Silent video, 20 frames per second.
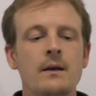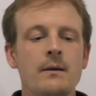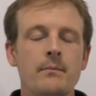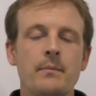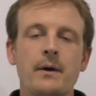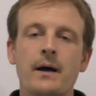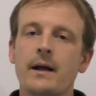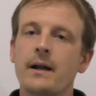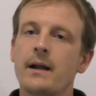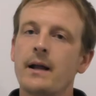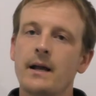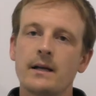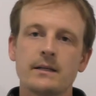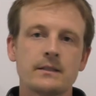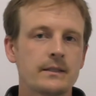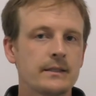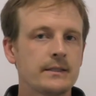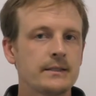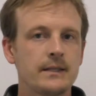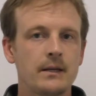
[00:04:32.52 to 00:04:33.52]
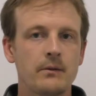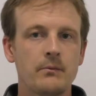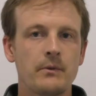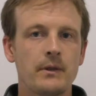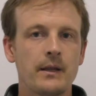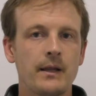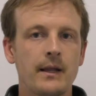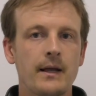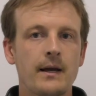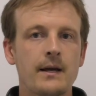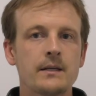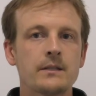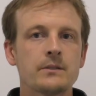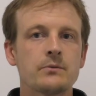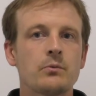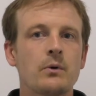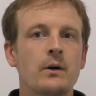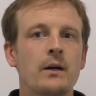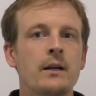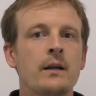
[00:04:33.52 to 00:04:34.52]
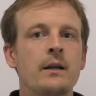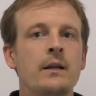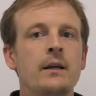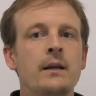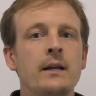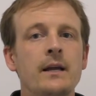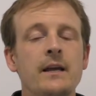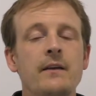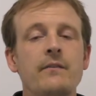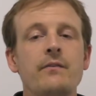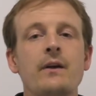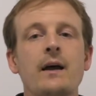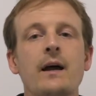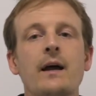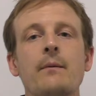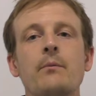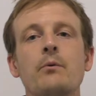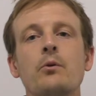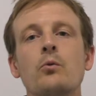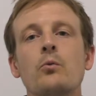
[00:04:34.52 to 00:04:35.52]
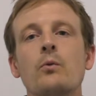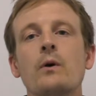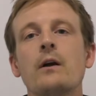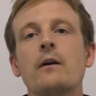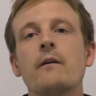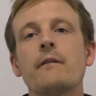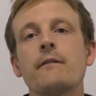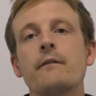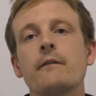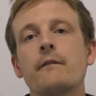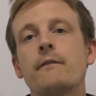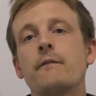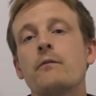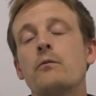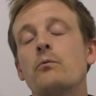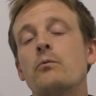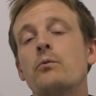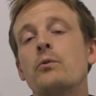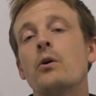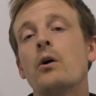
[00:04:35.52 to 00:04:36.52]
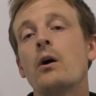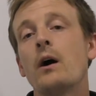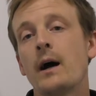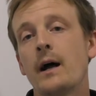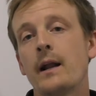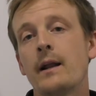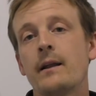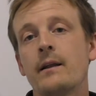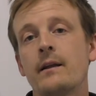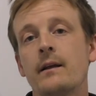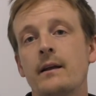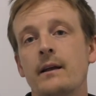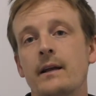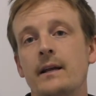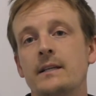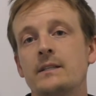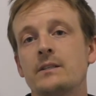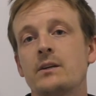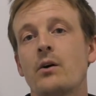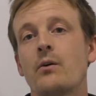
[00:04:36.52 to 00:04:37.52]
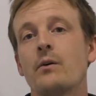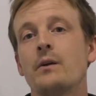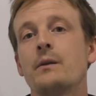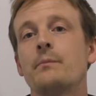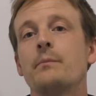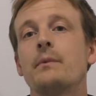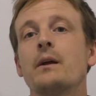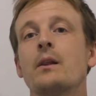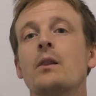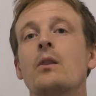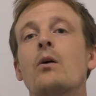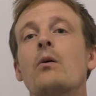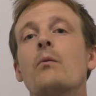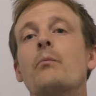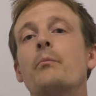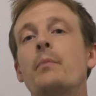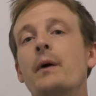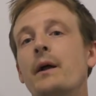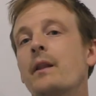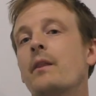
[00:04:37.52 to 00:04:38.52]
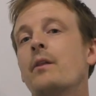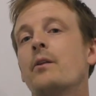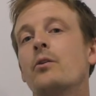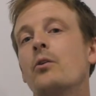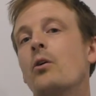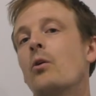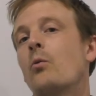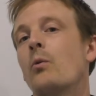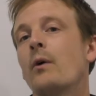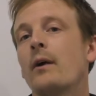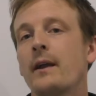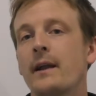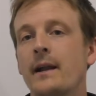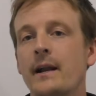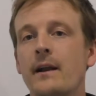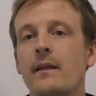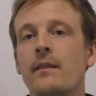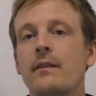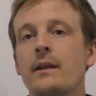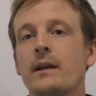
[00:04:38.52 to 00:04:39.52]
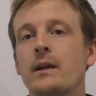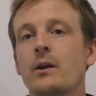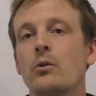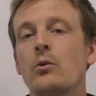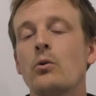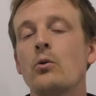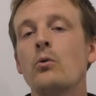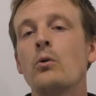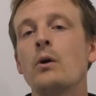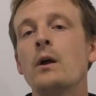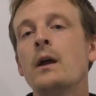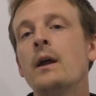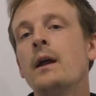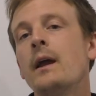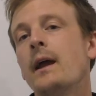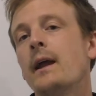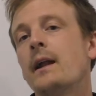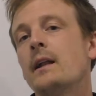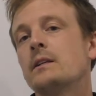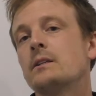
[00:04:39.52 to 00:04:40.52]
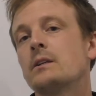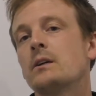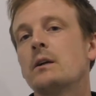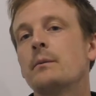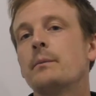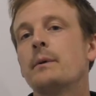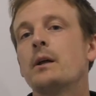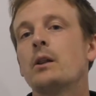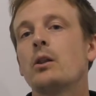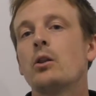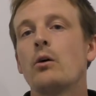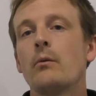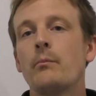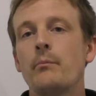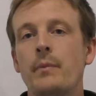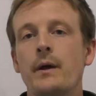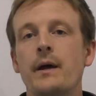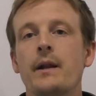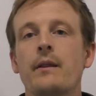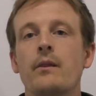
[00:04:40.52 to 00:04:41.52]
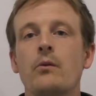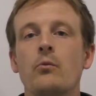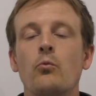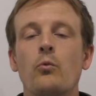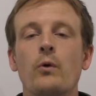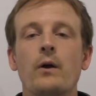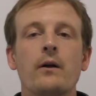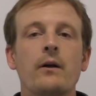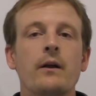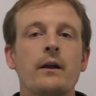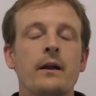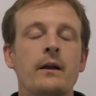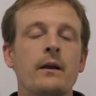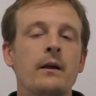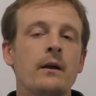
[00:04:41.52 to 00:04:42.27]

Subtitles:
but as I said with the last one, if you're able to wear it for the full night, it's going to be a lot better than not wearing anything at all, and it's going to be a lot better than wearing